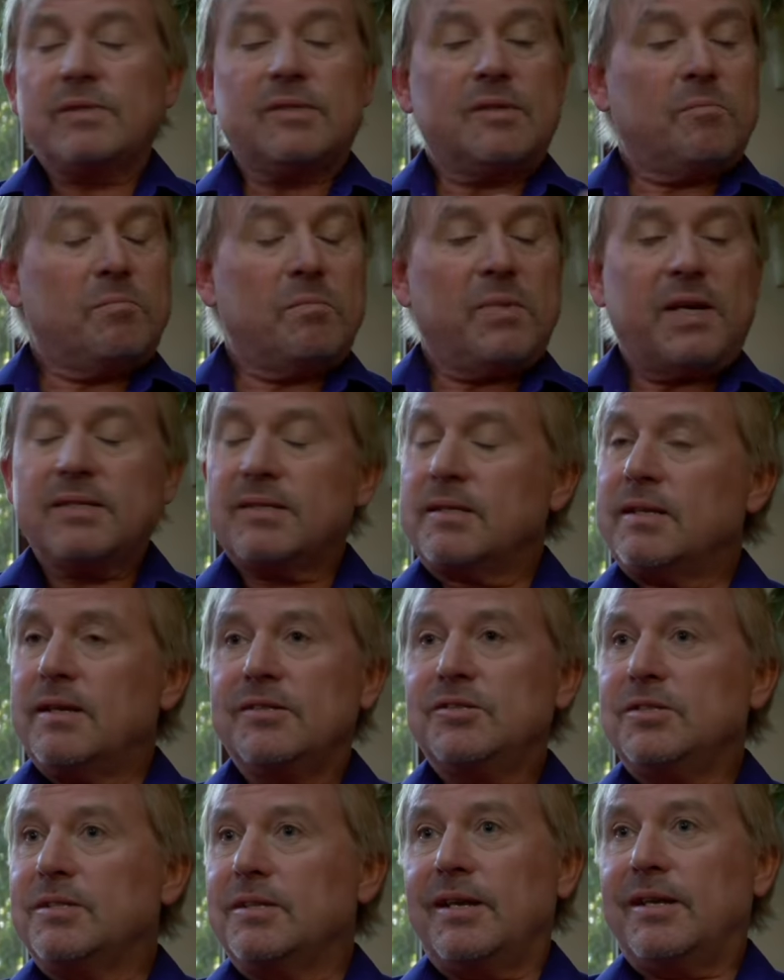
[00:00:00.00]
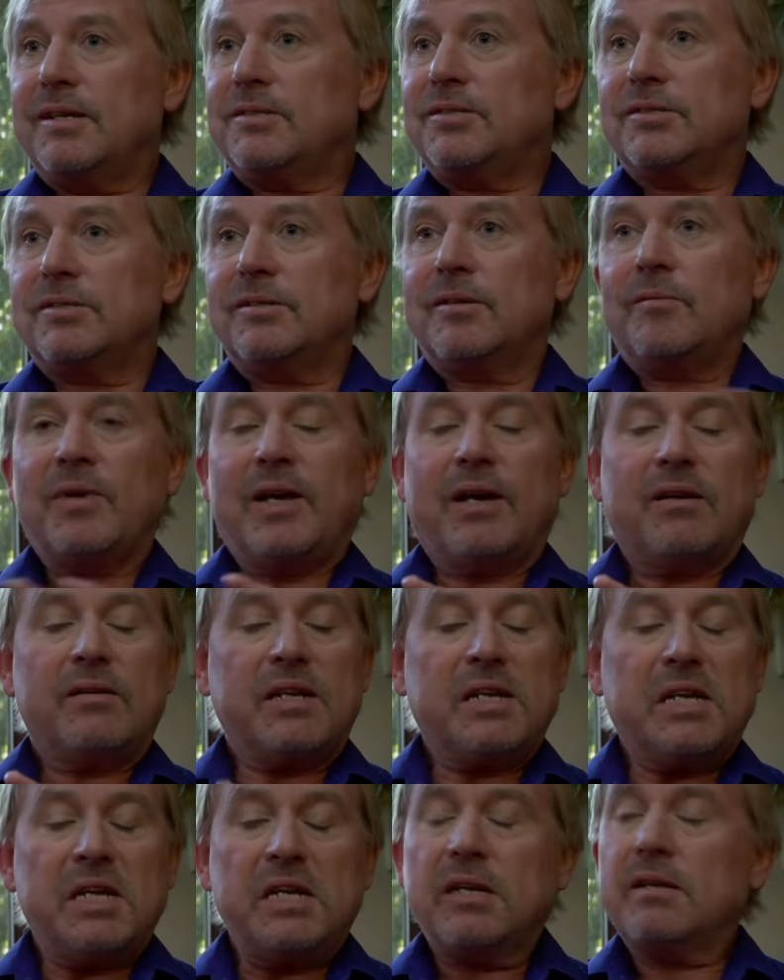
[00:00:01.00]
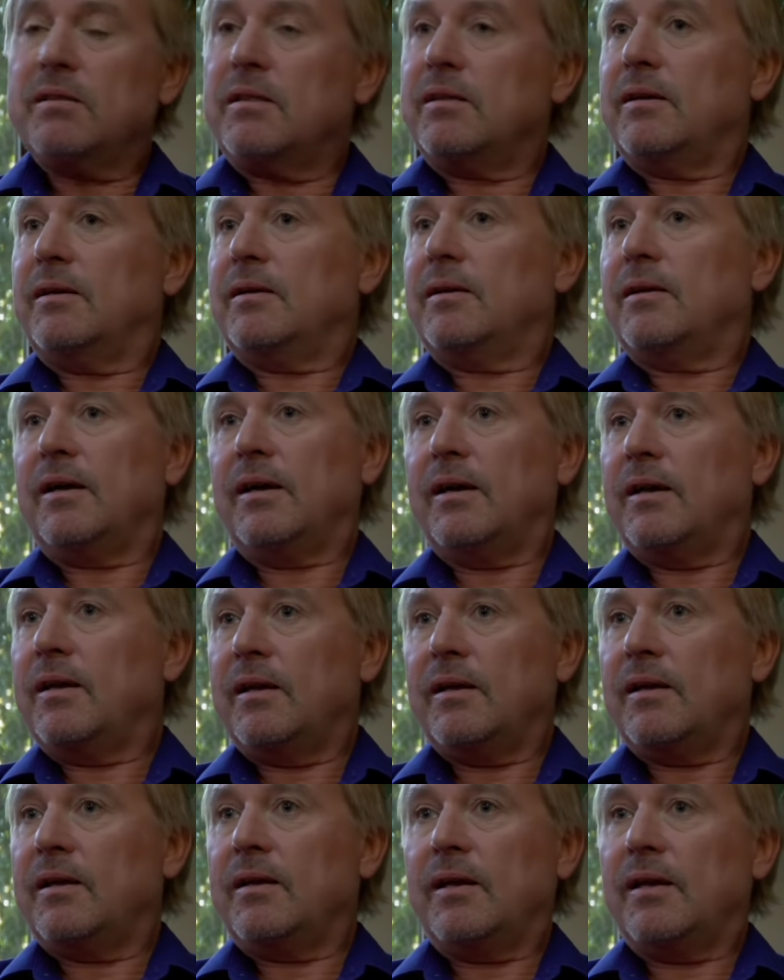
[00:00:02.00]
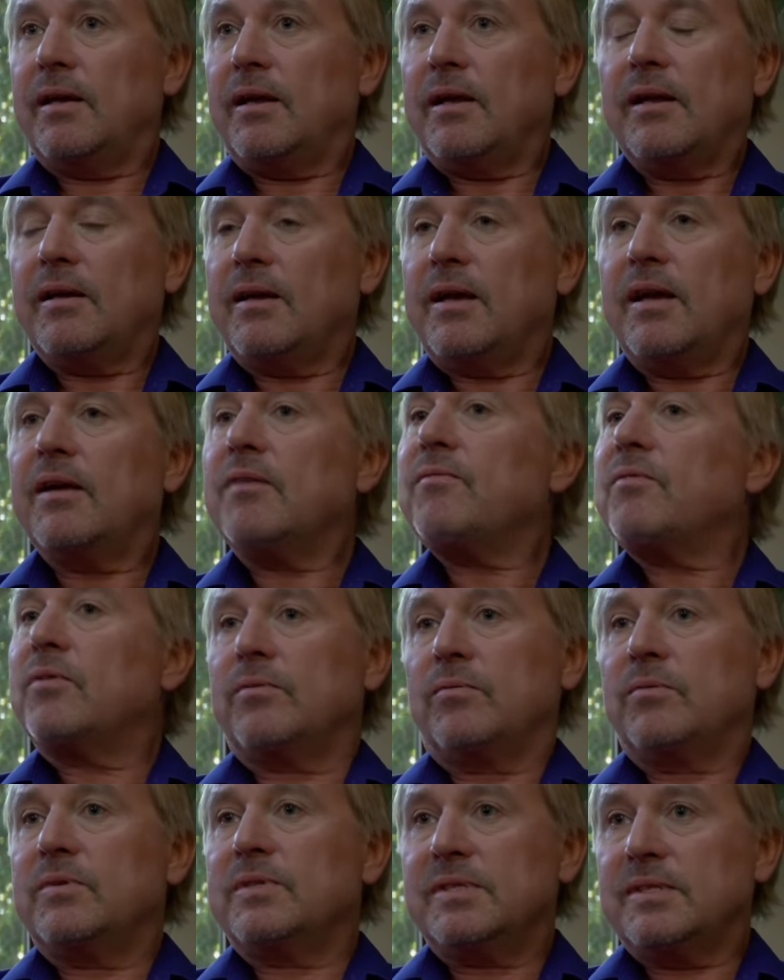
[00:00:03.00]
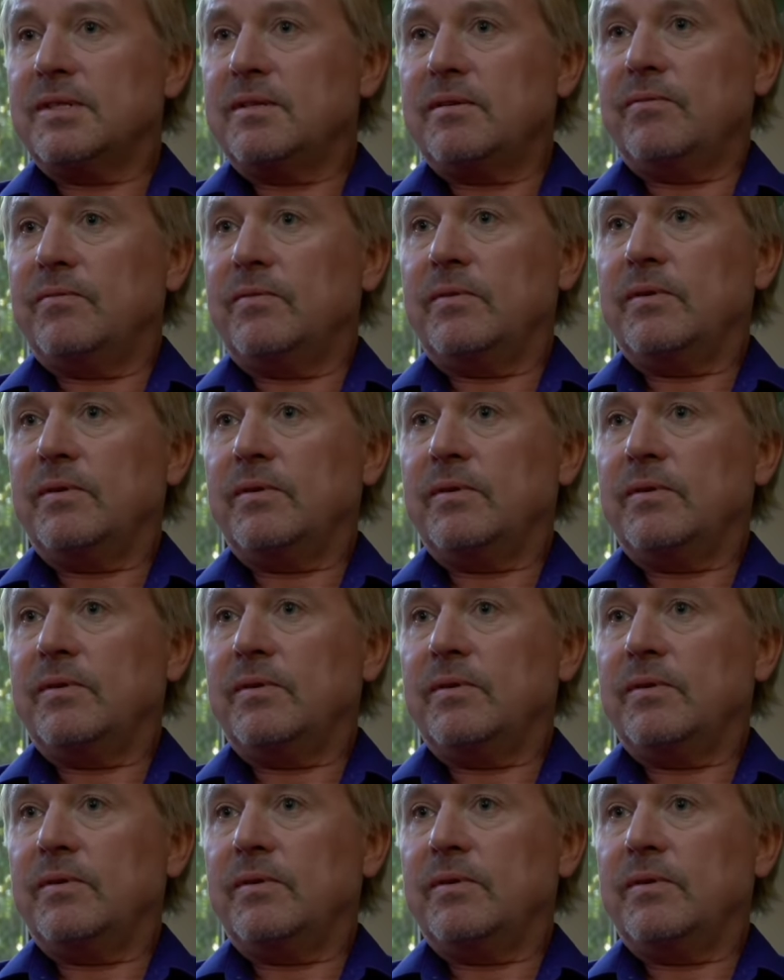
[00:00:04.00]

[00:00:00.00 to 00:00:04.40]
was the best education about anything i ever received